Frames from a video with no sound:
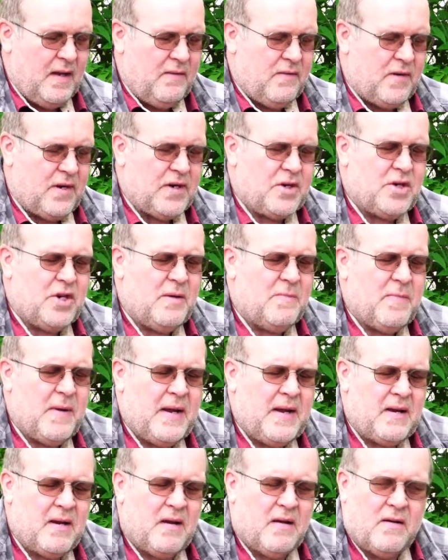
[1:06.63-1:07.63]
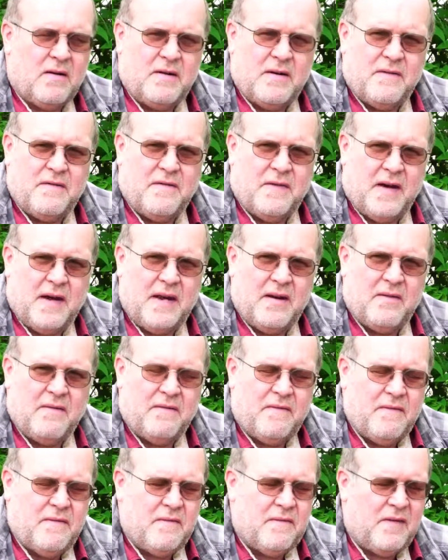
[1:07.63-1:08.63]
Even a cheap $8
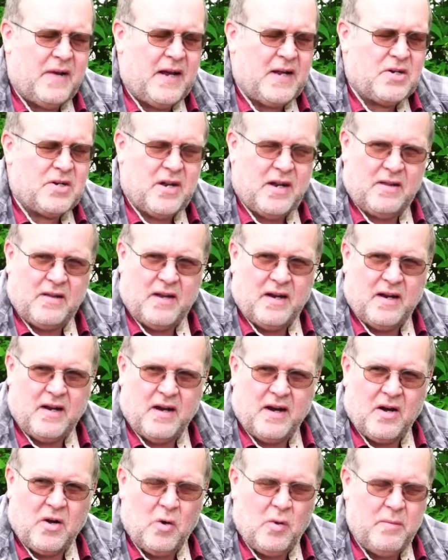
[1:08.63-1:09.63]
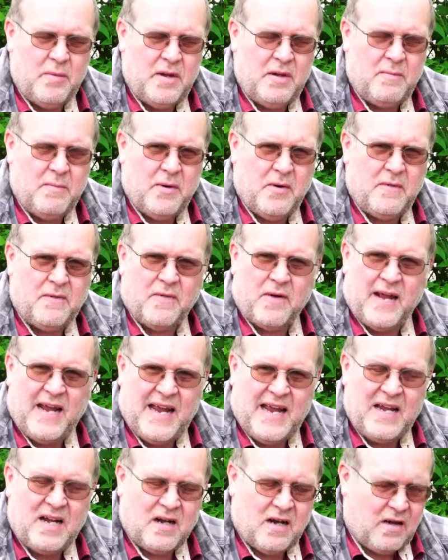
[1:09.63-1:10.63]
Defiant flashlight that I got at Home Depot
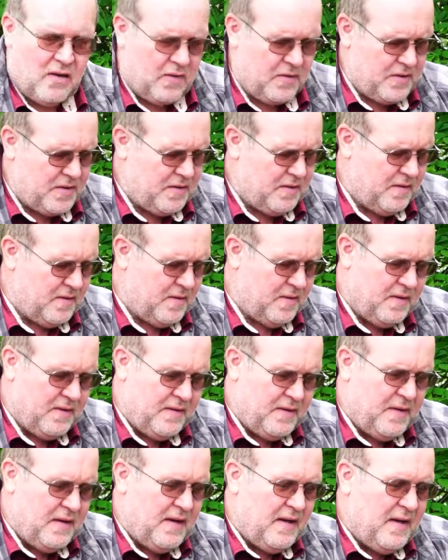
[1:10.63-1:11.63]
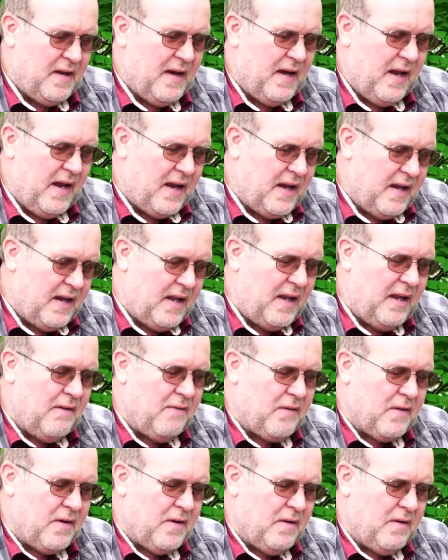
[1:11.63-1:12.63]
for $8, and
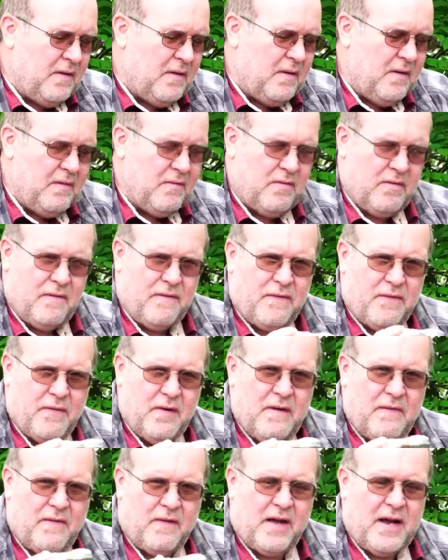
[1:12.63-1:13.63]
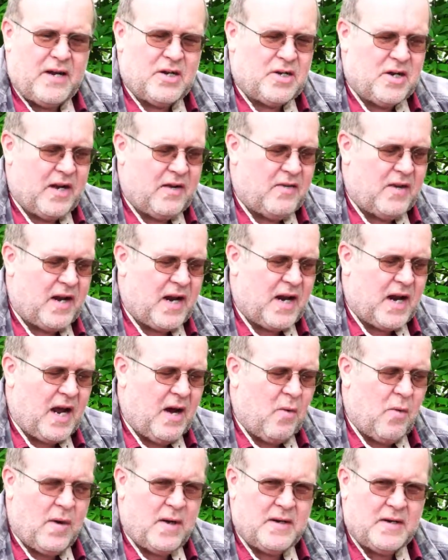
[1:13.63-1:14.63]
even the free flashlight that I
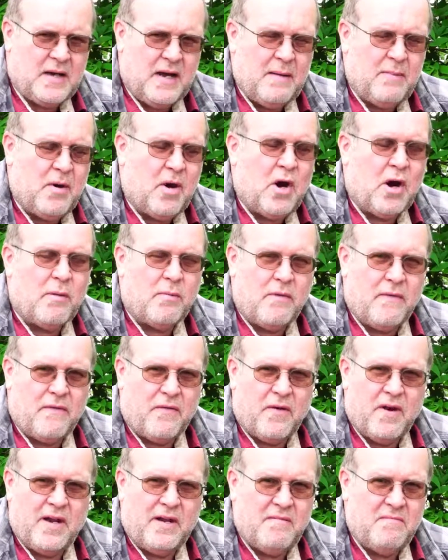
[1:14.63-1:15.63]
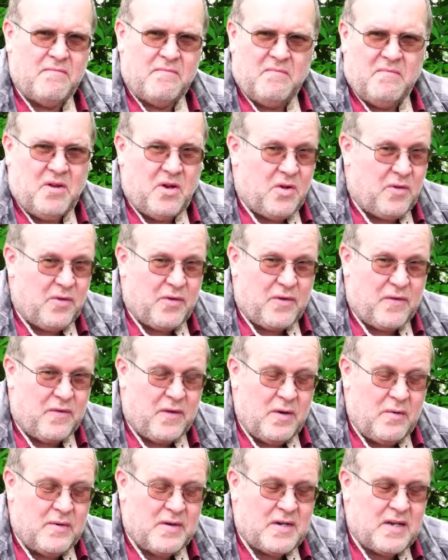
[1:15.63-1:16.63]
got one time at Harbor Freight, you know,
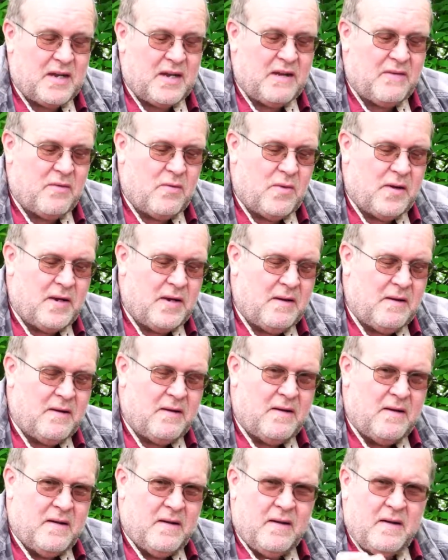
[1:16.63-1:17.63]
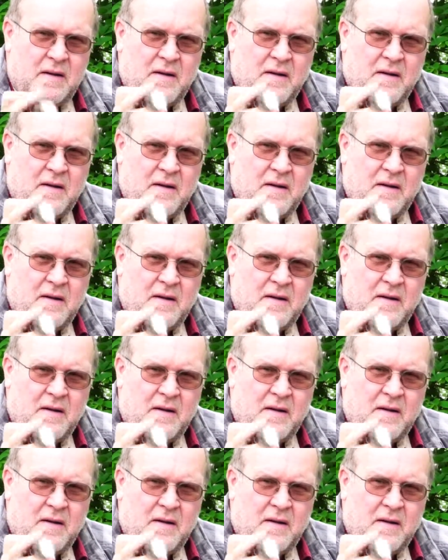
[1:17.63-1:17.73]
those free ones they give away,